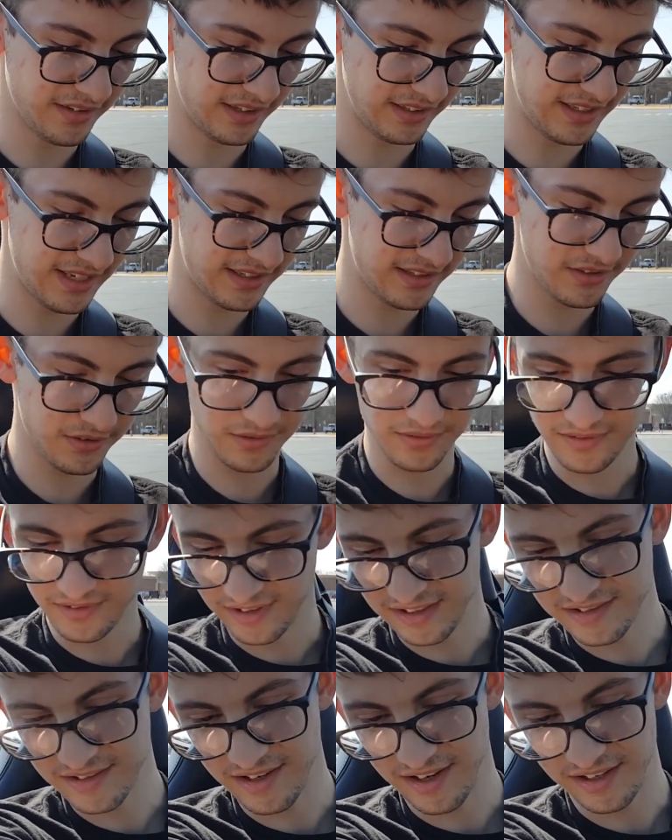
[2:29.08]
Like, that's
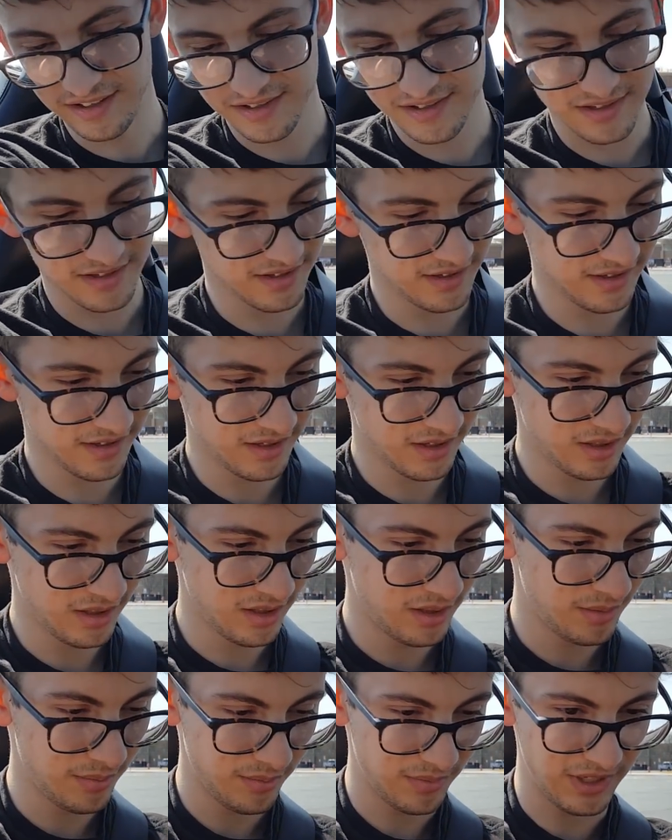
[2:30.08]
nice.
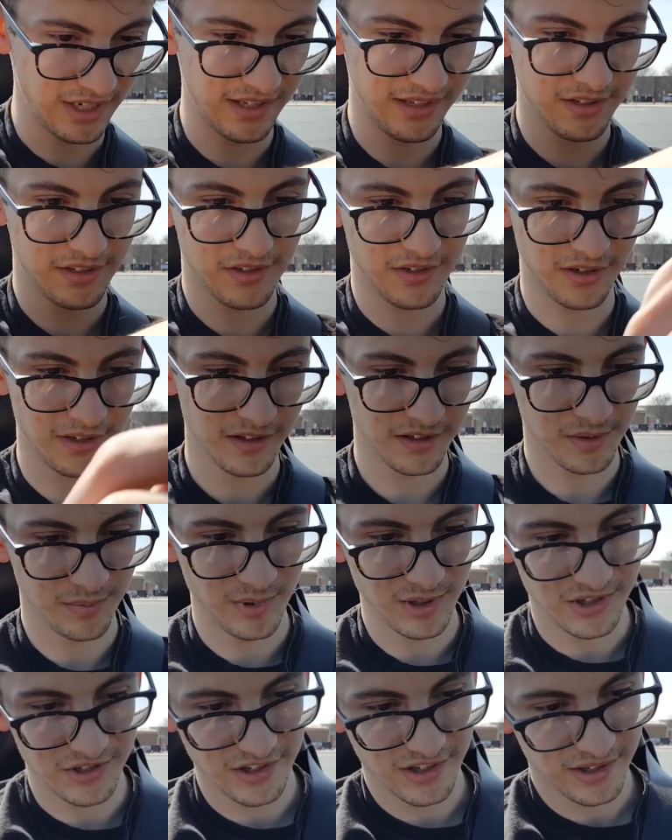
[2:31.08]
Yeah, let's start this
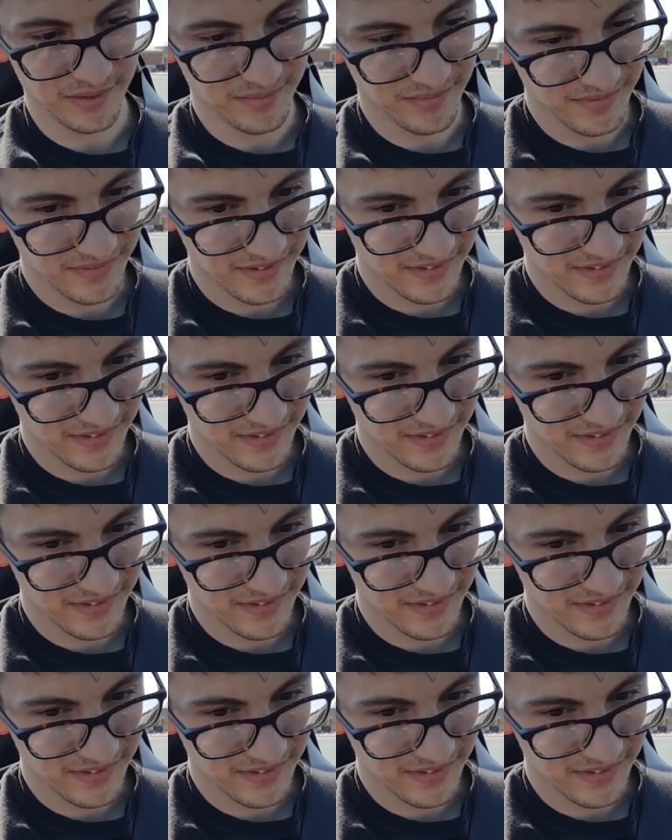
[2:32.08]
bitch up.